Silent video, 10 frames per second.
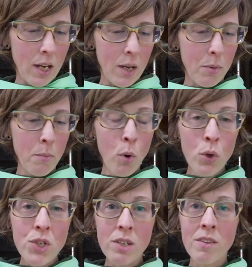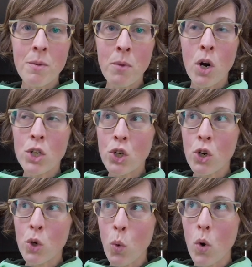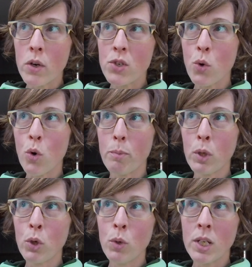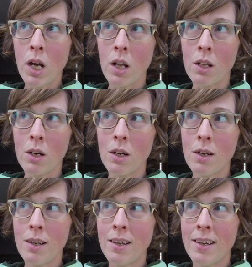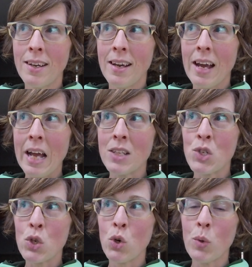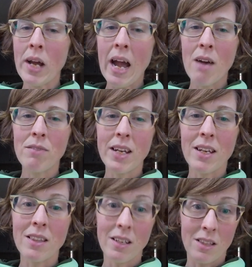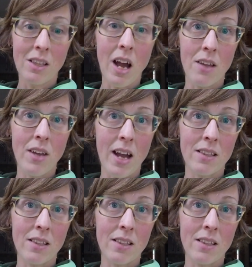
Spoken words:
But most of them are turquoise or blue in color. And so when I have like the hat